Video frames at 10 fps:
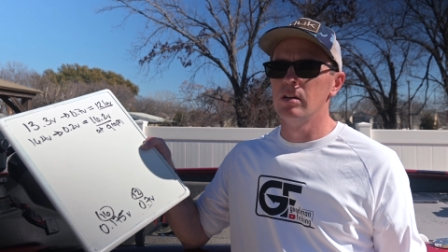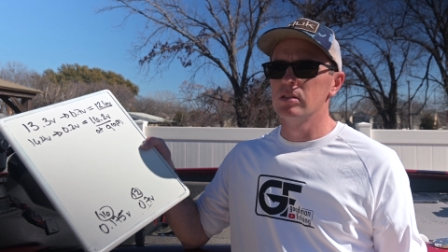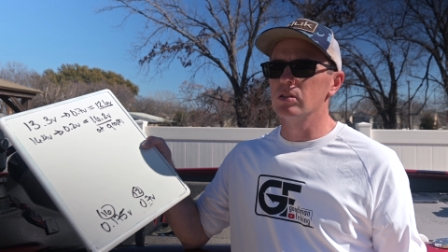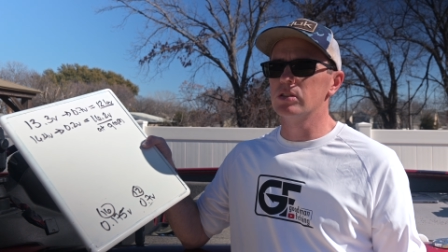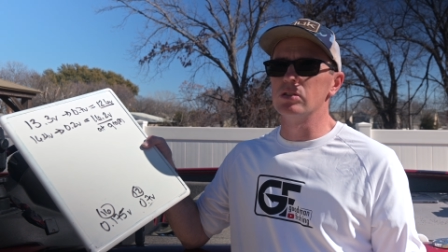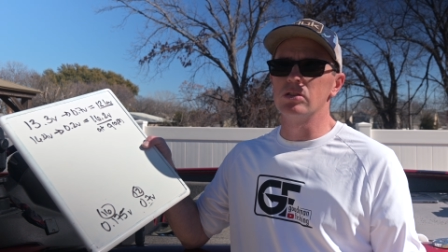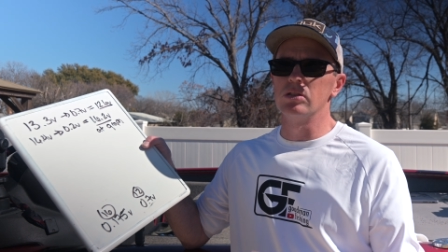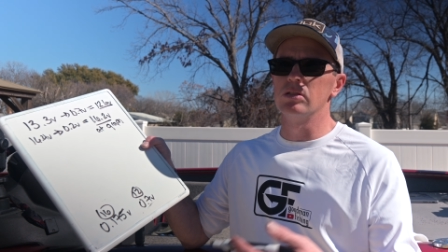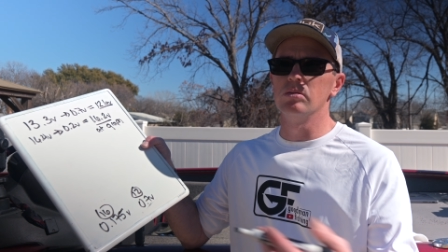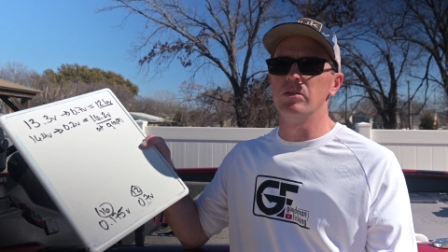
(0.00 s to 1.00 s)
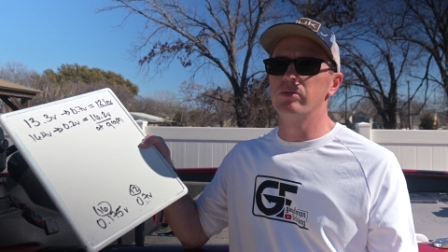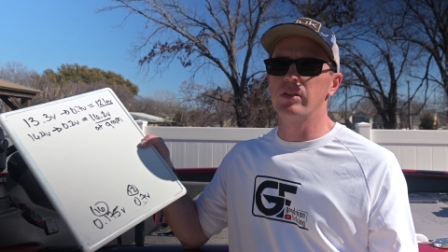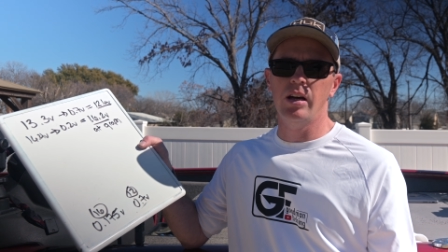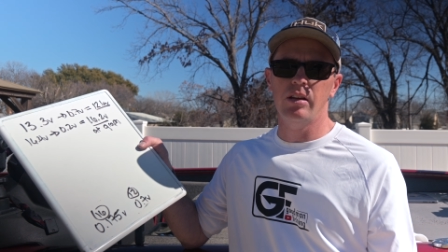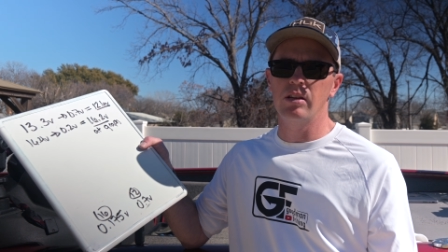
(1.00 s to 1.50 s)
So let's just assume you've
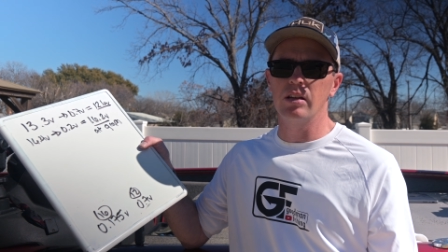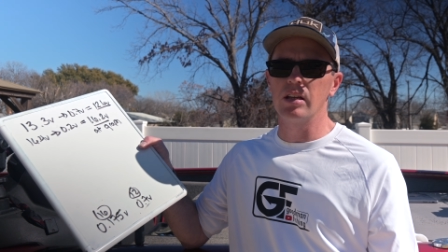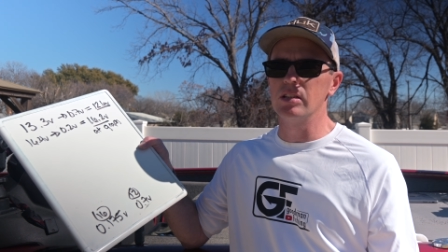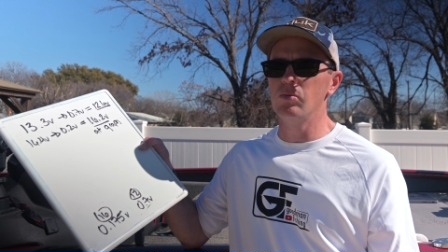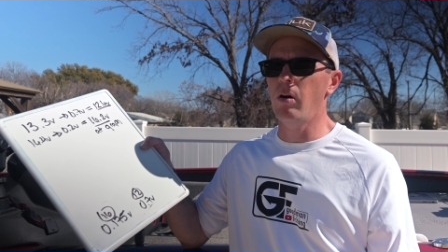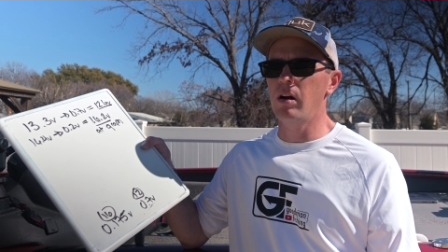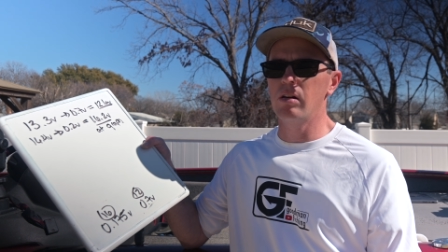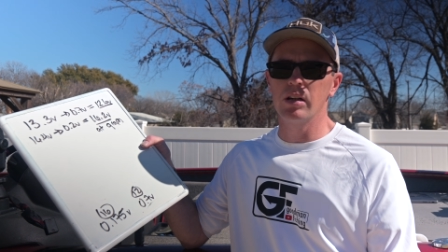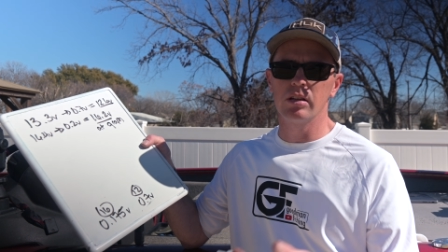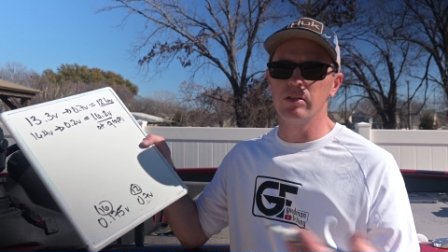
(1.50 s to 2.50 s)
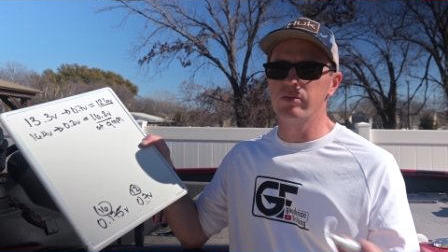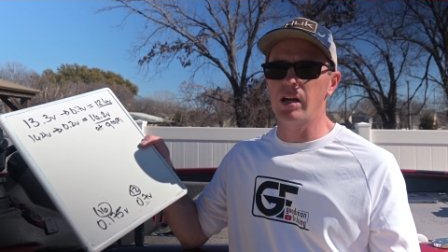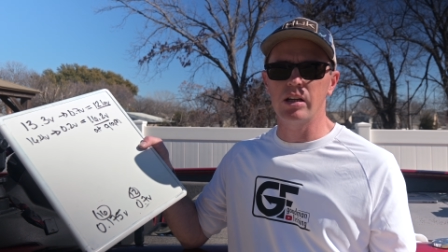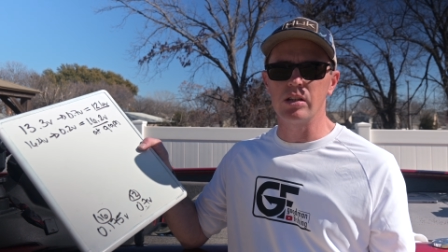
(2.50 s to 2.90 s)
got ten gauge wiring, you've got